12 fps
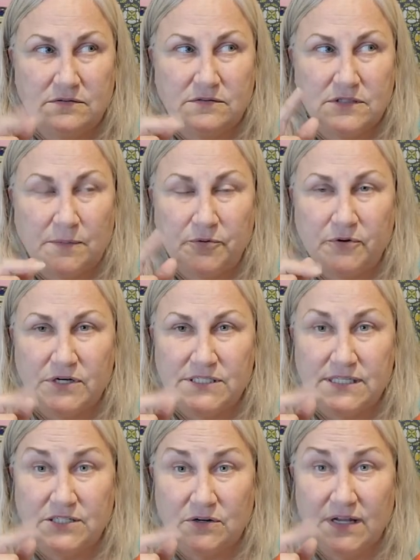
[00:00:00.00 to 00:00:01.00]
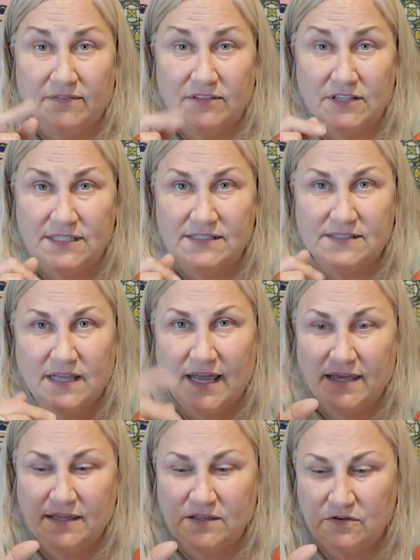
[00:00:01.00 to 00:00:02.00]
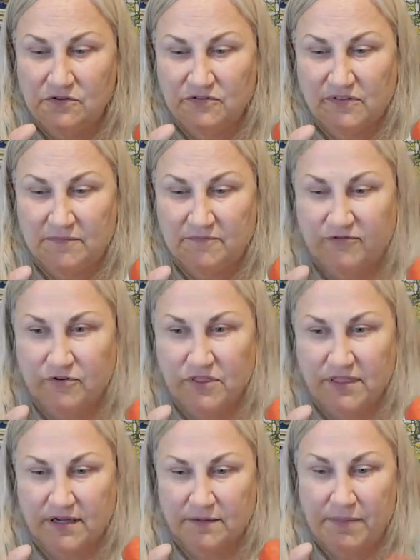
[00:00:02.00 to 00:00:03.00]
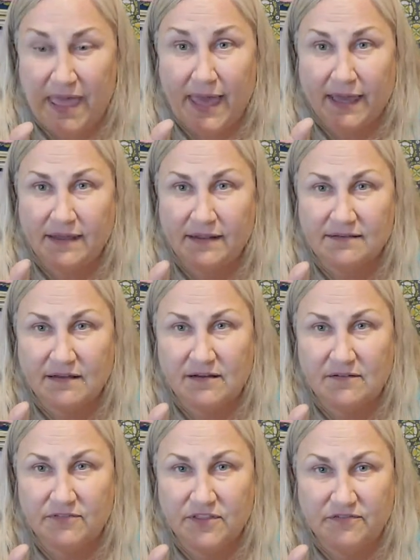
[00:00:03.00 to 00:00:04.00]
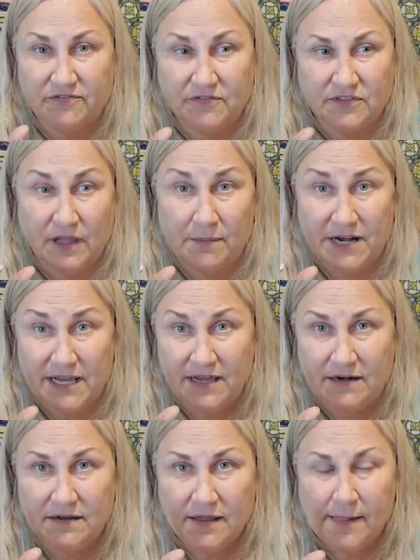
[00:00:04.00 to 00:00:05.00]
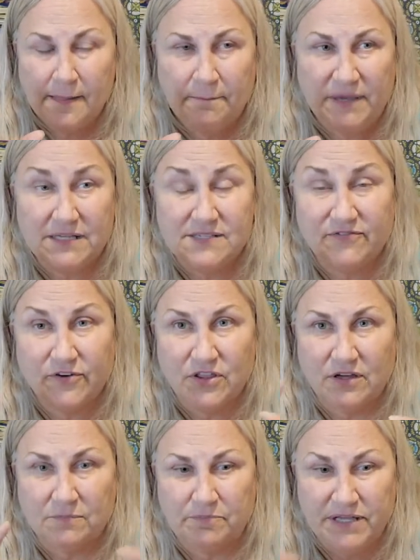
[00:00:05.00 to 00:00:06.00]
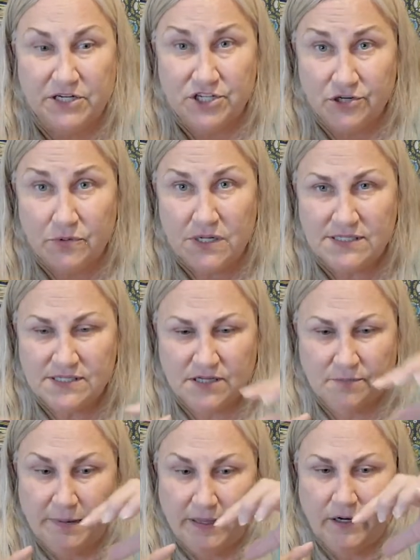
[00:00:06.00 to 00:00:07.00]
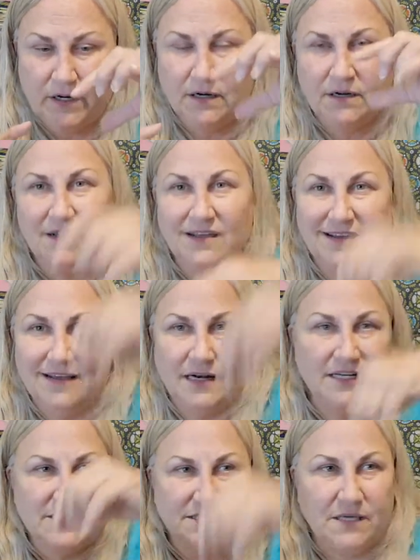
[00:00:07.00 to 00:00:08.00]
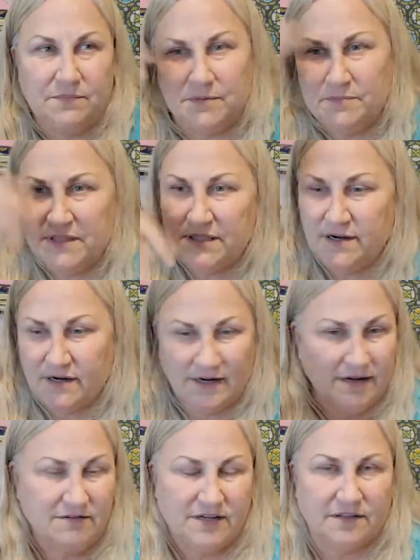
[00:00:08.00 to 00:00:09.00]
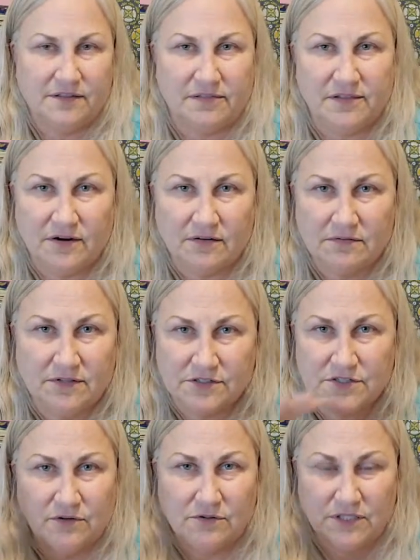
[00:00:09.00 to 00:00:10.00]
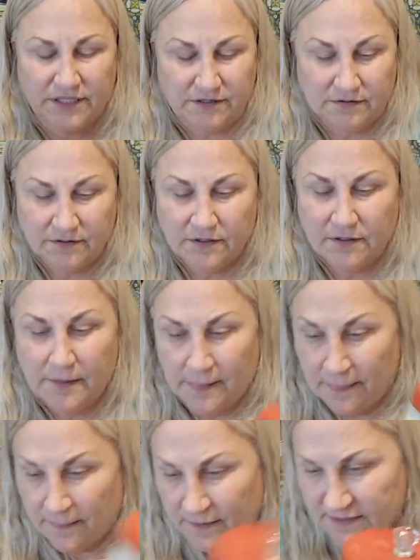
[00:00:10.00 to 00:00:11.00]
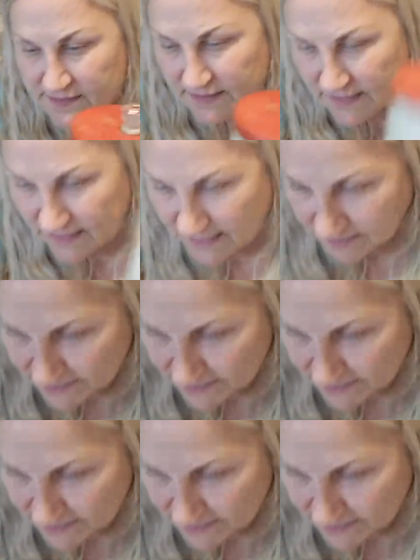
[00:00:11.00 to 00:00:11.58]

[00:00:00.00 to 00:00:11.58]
Tupperwares that don't have lids, I use them for the packets of the lemonade because for the pitcher ones, they're bigger and I just keep them in there and I don't care that there there's no lid. So anyhow,